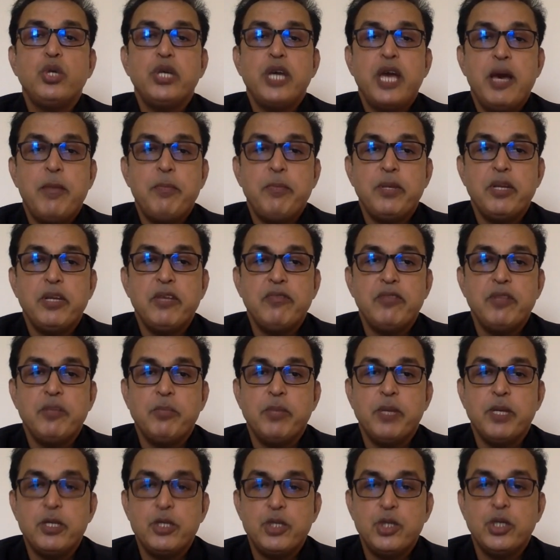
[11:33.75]
to happen if the
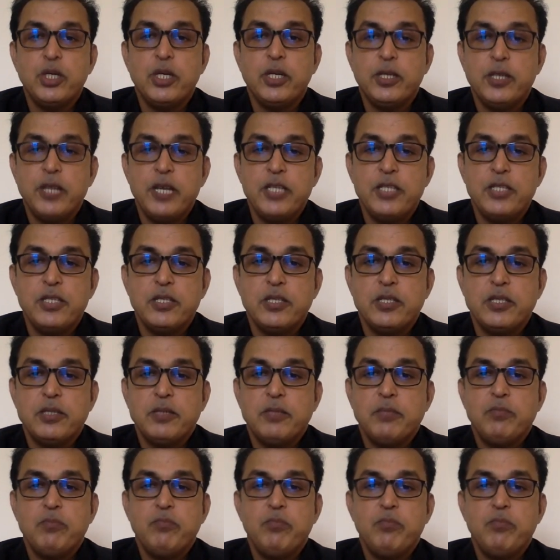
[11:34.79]
blood sugar rises.